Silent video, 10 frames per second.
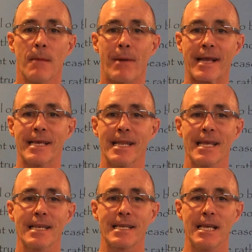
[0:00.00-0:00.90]
By
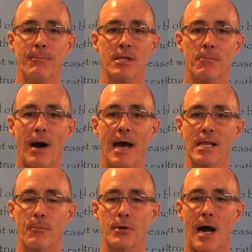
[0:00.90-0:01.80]
getting and keeping the
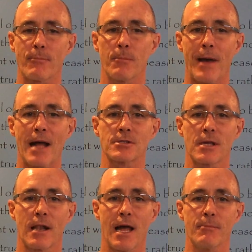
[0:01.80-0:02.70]
body in proper
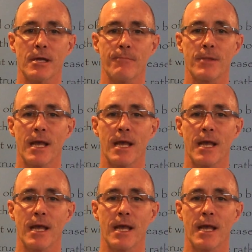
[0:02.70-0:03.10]
balance and alignment,